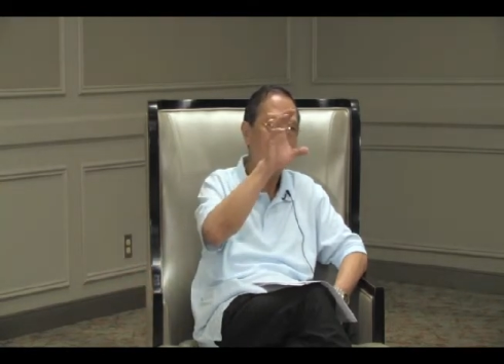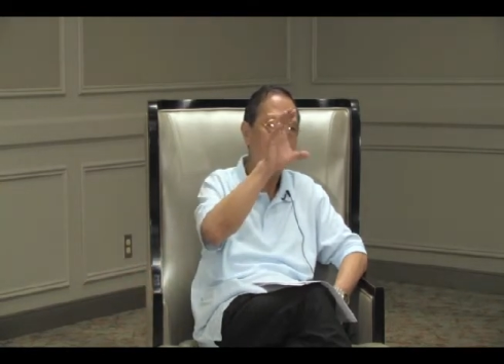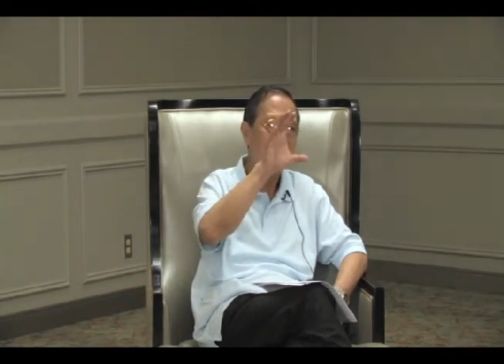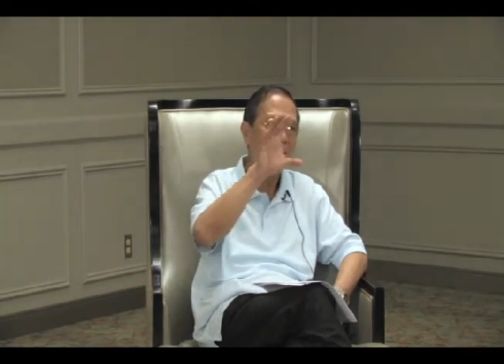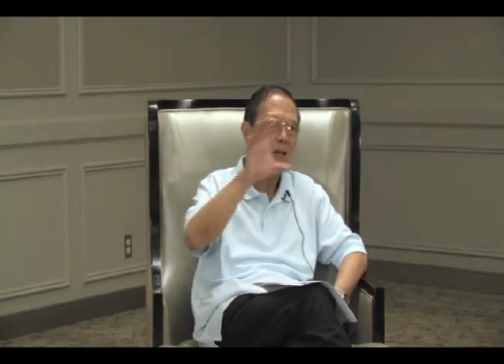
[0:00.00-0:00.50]

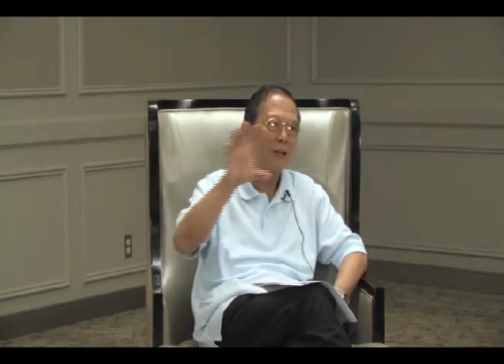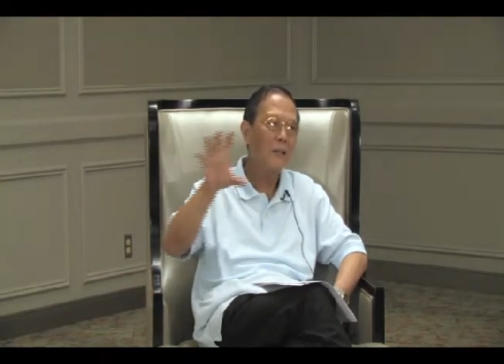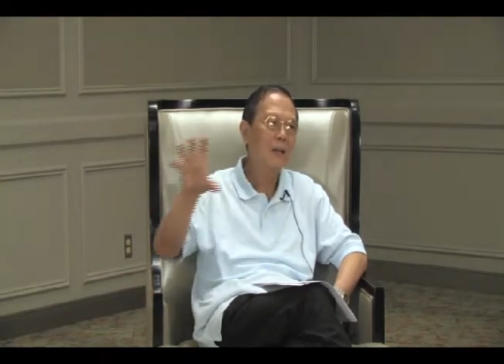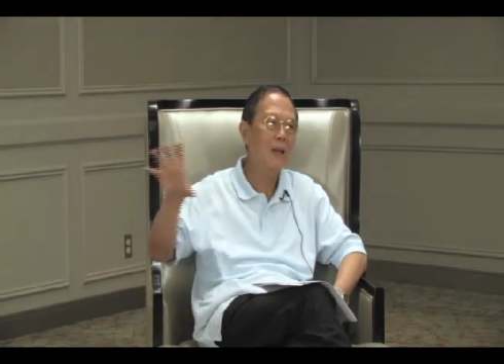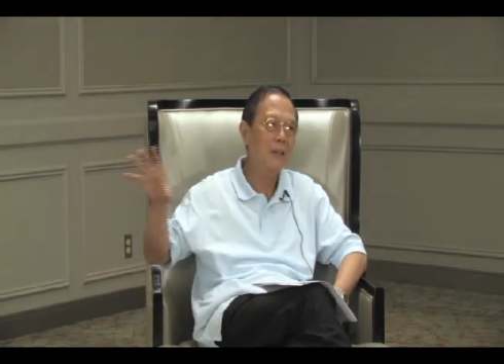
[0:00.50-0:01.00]
guideline
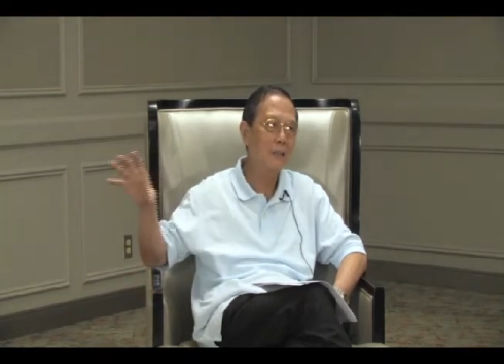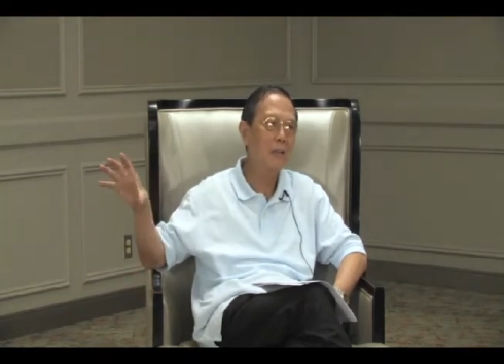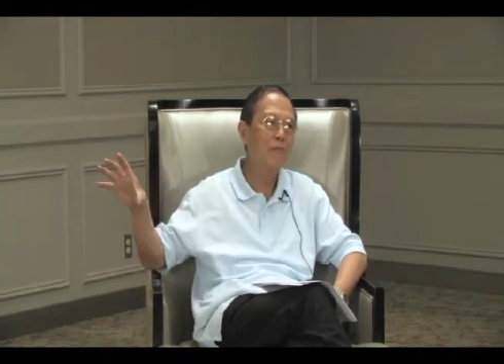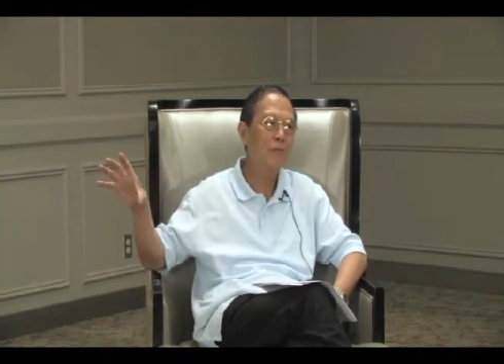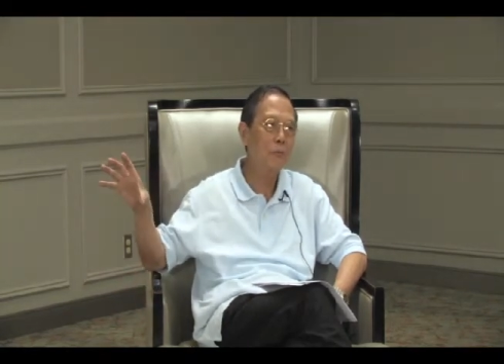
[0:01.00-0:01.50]
to guide
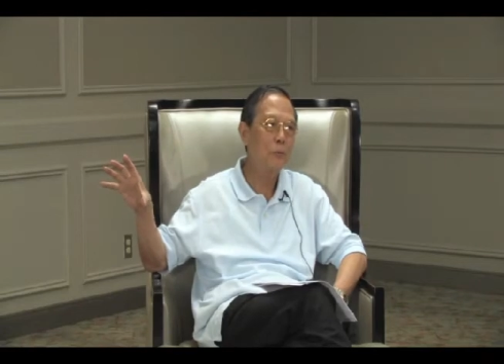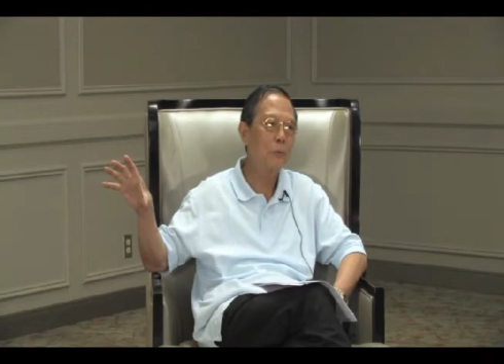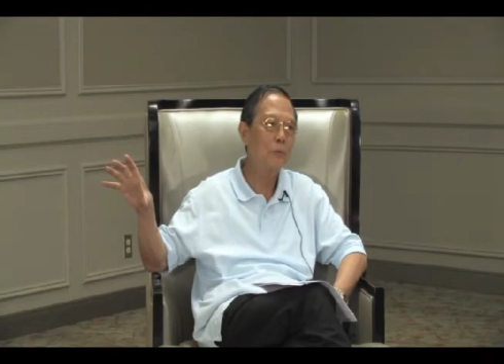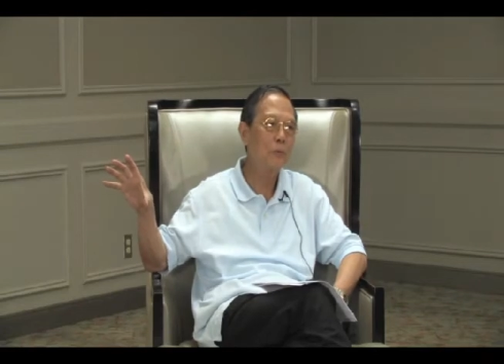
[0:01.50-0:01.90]
them through